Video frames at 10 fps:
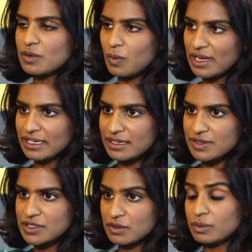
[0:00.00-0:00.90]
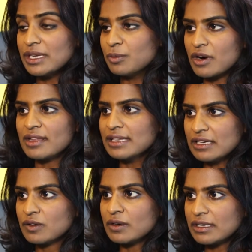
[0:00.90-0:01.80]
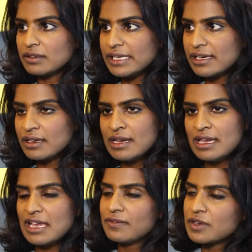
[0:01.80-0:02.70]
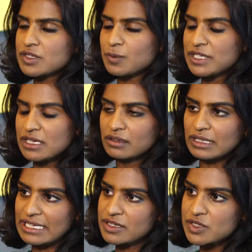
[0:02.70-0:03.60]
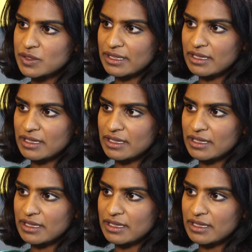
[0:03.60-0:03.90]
one is to read broadly and critically. If there's a particular industry